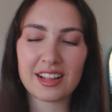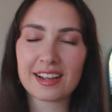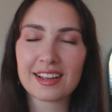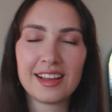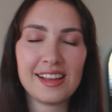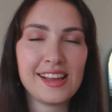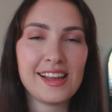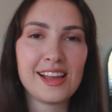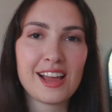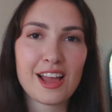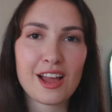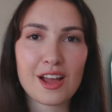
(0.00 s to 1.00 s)
like
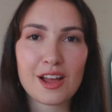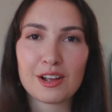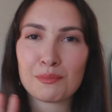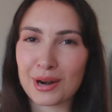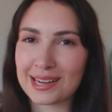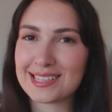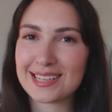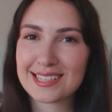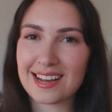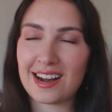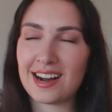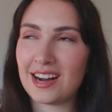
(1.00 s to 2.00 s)
bracelets
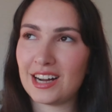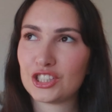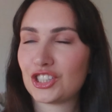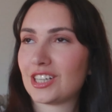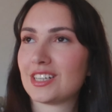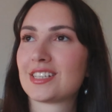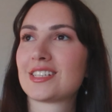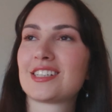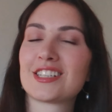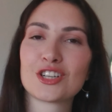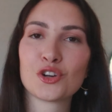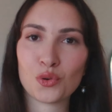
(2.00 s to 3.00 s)
are
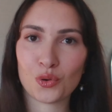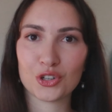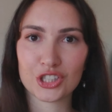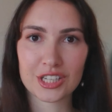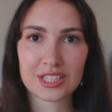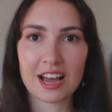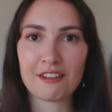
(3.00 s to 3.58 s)
just gorgeous.